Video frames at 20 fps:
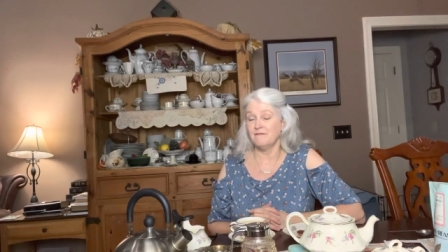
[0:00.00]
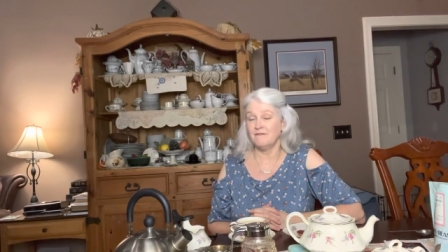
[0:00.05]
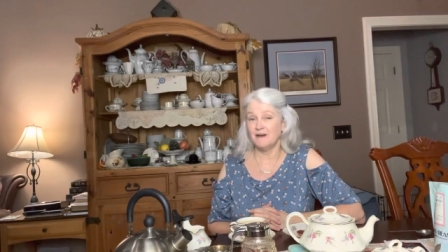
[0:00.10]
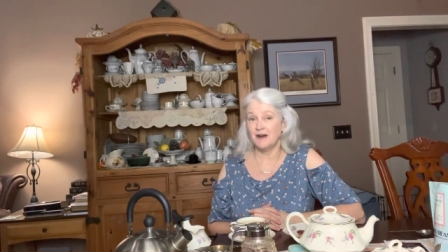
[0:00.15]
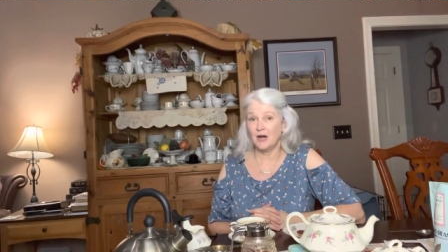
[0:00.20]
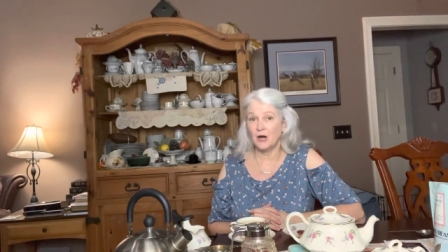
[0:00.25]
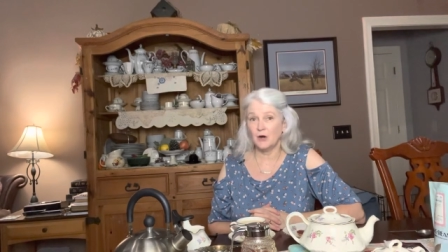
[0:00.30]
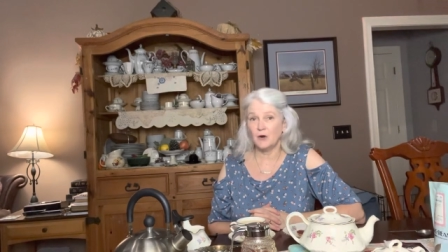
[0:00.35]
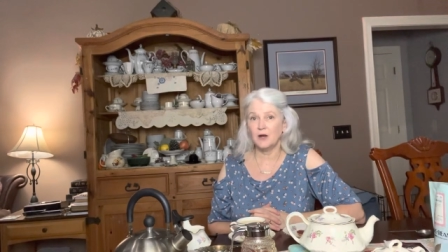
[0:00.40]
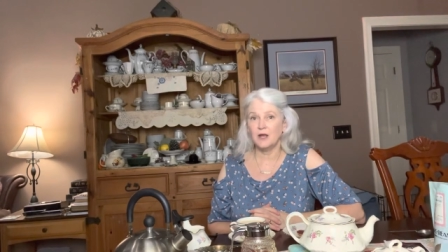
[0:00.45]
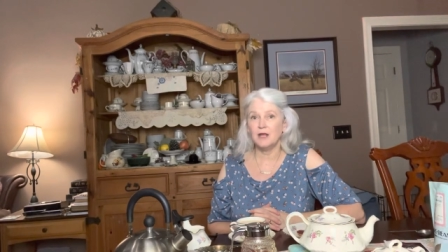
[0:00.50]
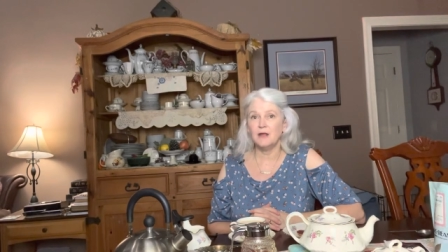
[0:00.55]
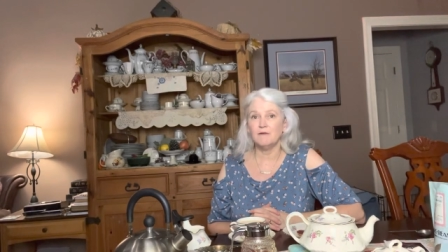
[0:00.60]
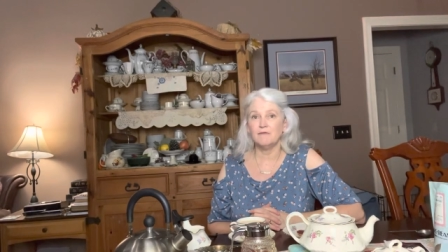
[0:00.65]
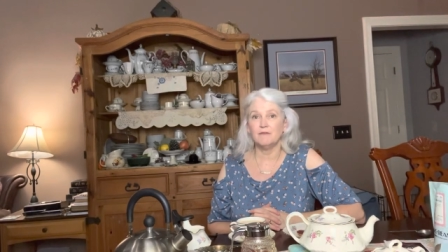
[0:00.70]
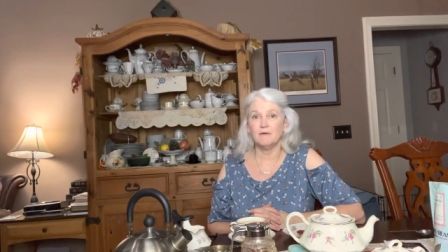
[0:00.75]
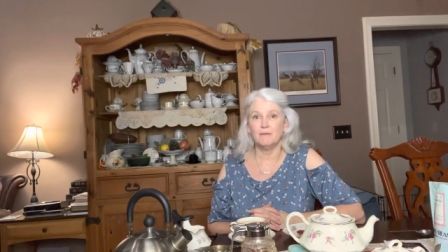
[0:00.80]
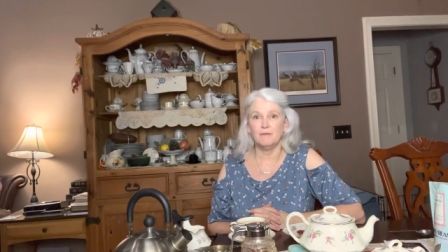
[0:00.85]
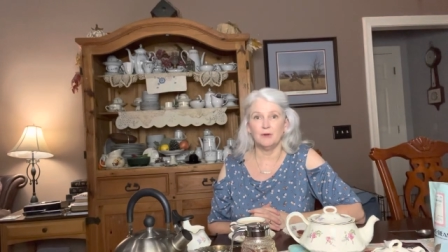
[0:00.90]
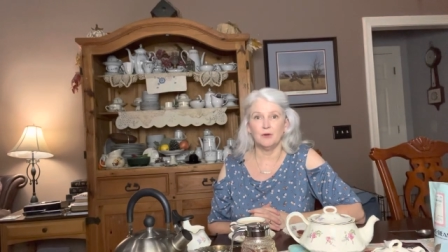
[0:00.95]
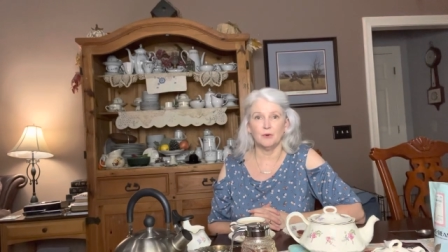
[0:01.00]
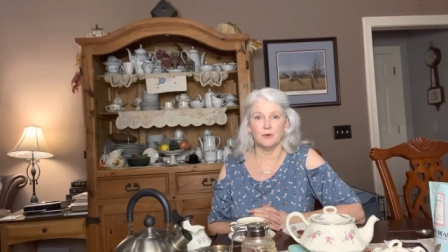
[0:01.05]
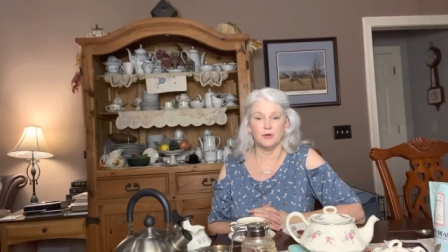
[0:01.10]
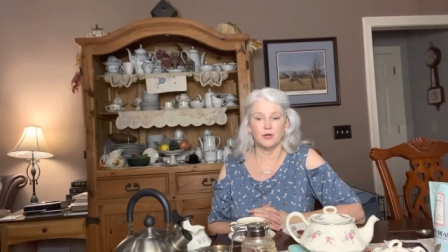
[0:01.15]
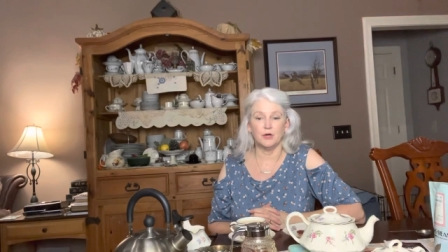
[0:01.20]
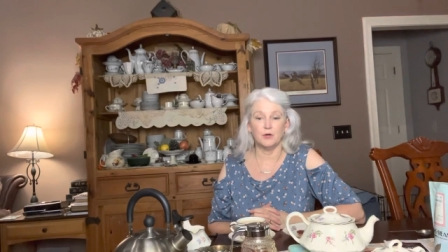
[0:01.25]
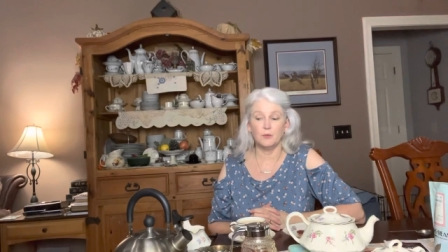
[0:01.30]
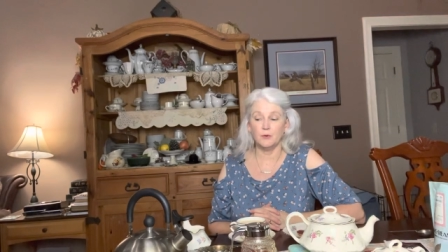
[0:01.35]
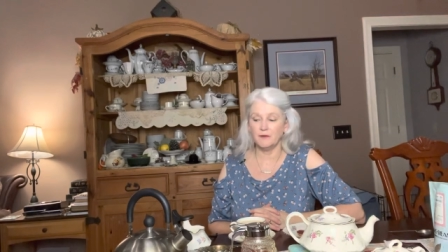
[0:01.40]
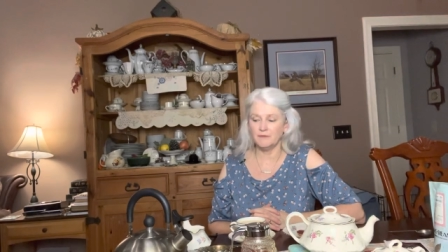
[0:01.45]
very
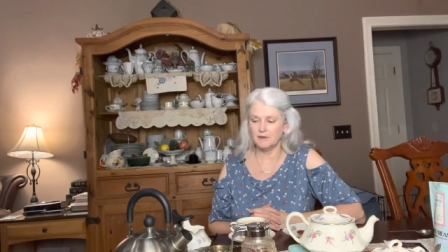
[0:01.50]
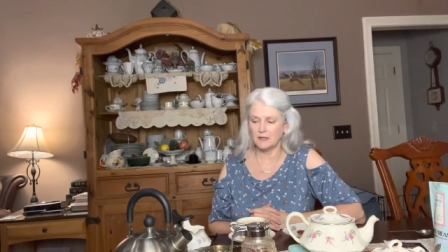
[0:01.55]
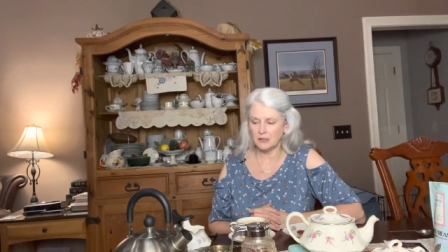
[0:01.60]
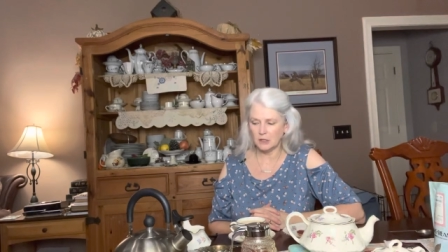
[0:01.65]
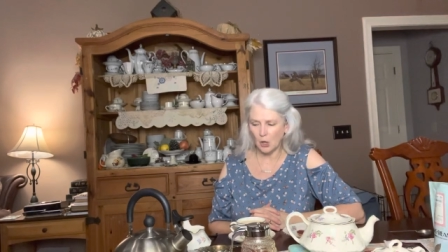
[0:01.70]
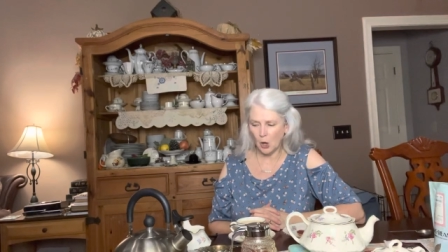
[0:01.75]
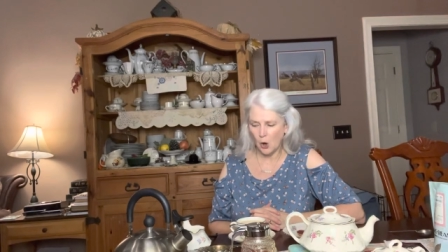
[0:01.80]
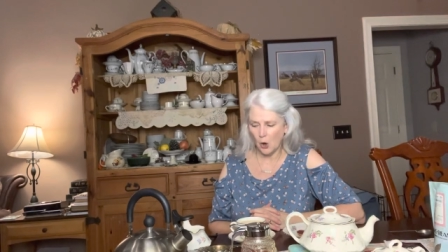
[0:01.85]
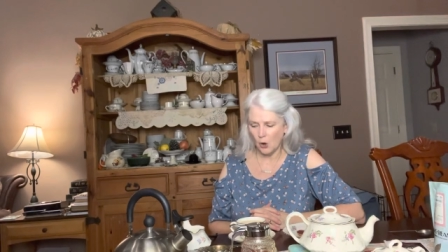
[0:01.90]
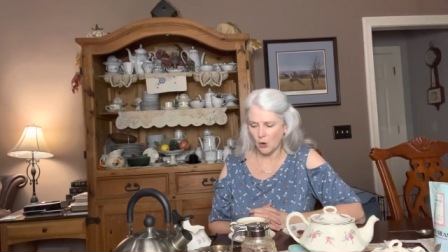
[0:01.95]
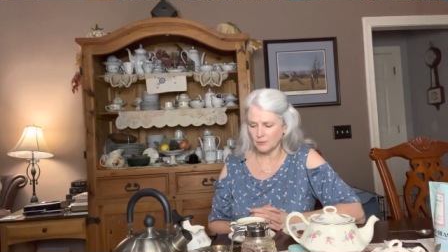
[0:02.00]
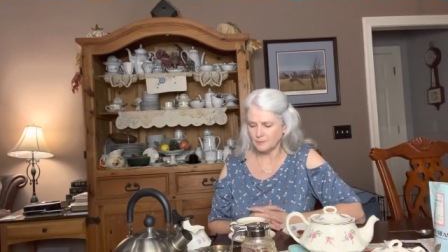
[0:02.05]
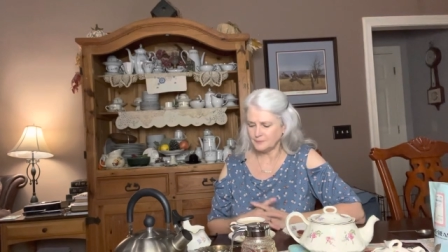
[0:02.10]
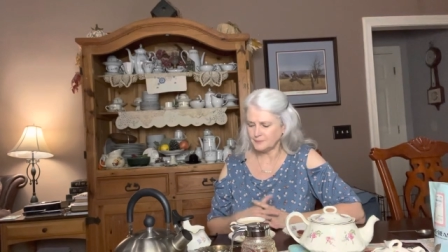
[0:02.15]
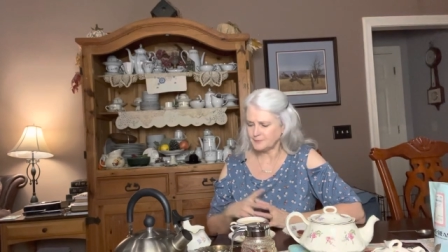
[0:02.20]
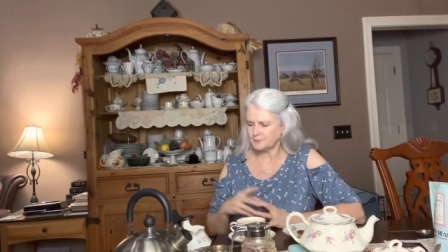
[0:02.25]
familiar with the law.